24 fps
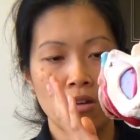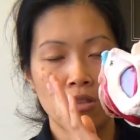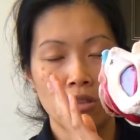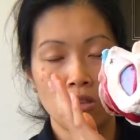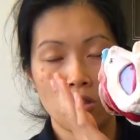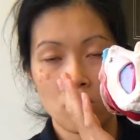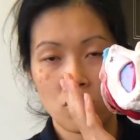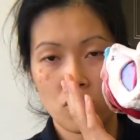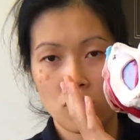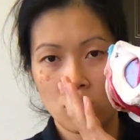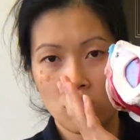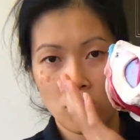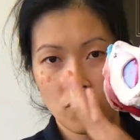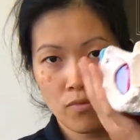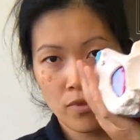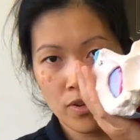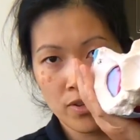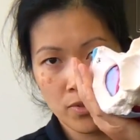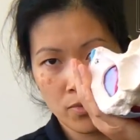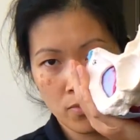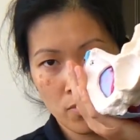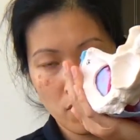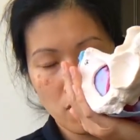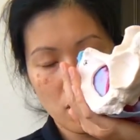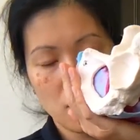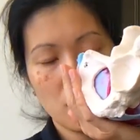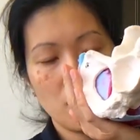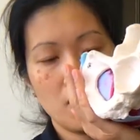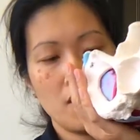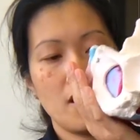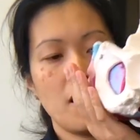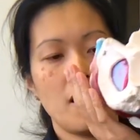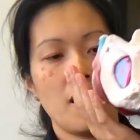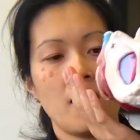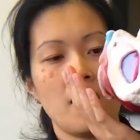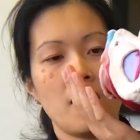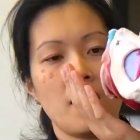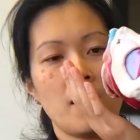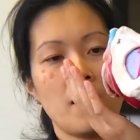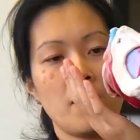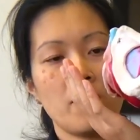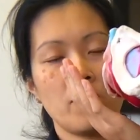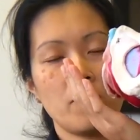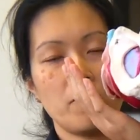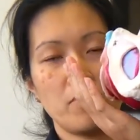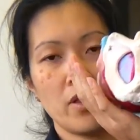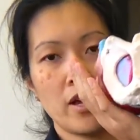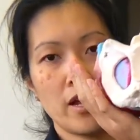the urethra,
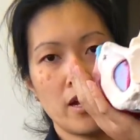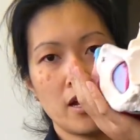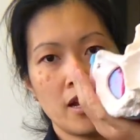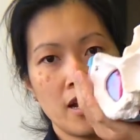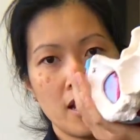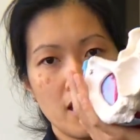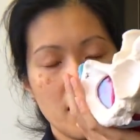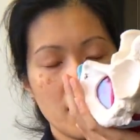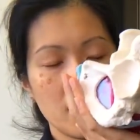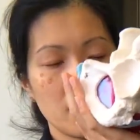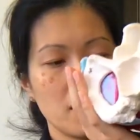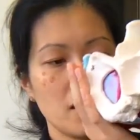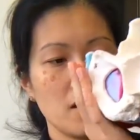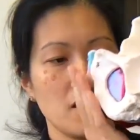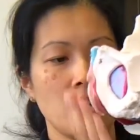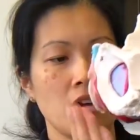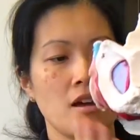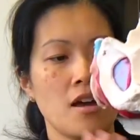the bladder neck,